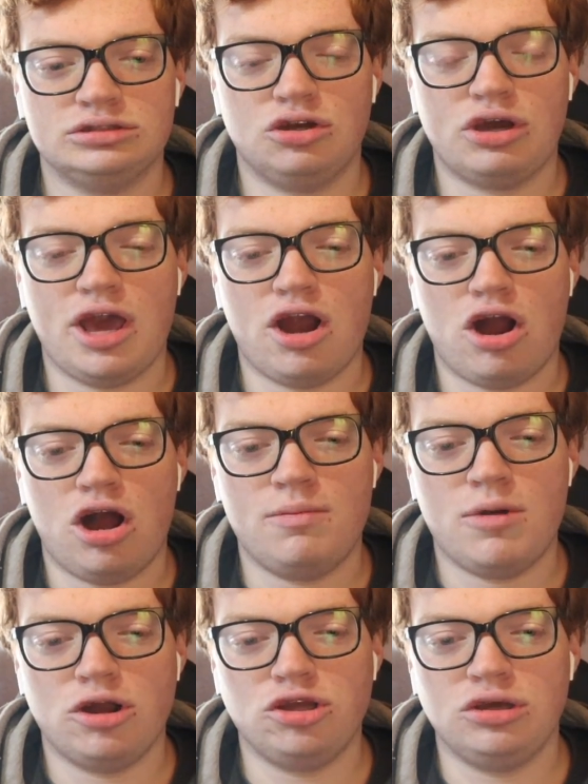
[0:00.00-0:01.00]
Okay,
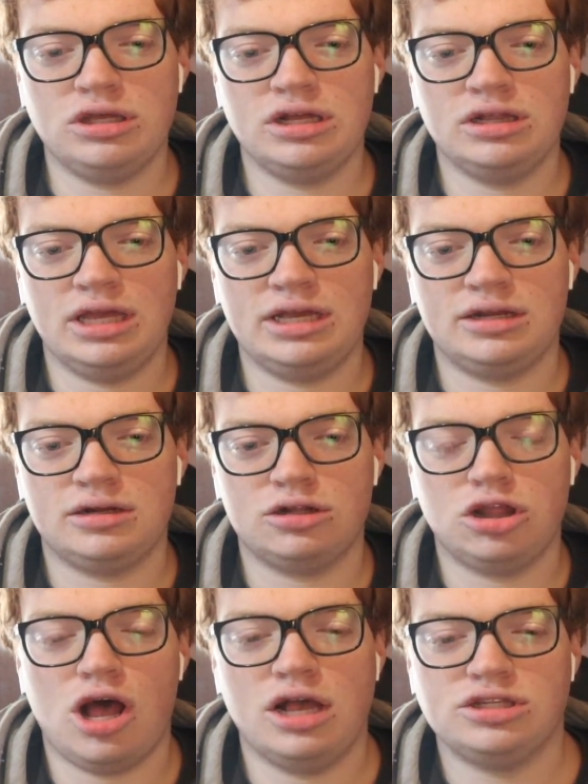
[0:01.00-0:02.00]
um, are you gonna, like,
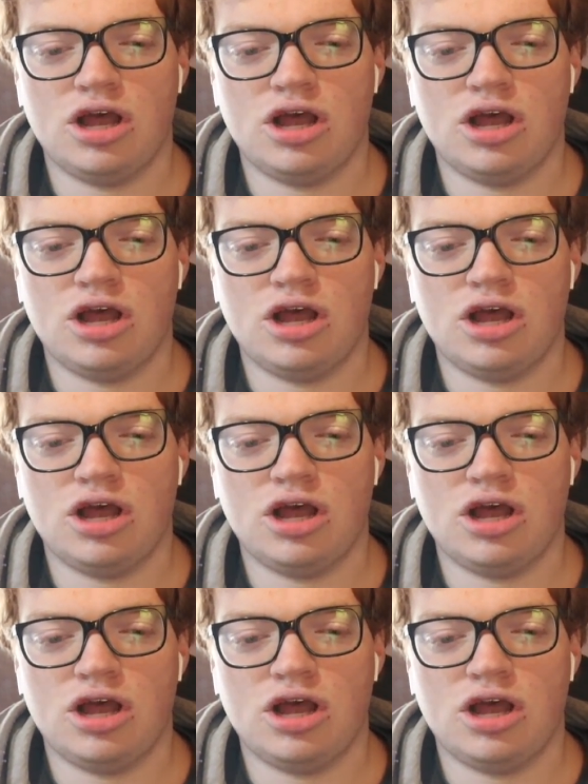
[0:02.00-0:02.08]
claws